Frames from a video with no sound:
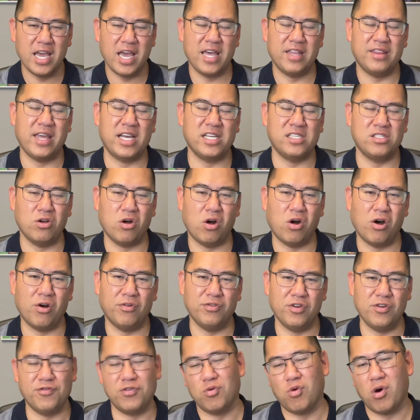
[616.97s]
and thanks to all
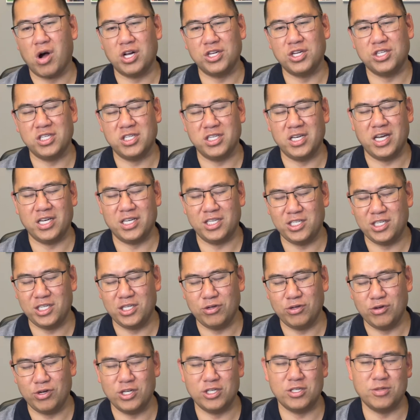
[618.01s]
of you for watching and
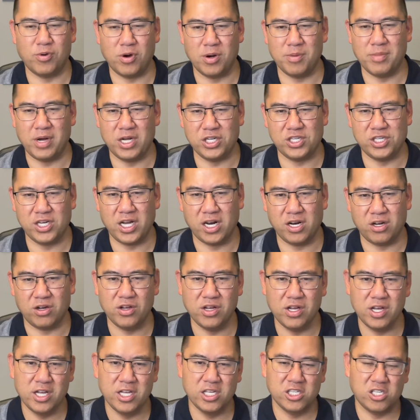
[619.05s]
continuing to support my channel.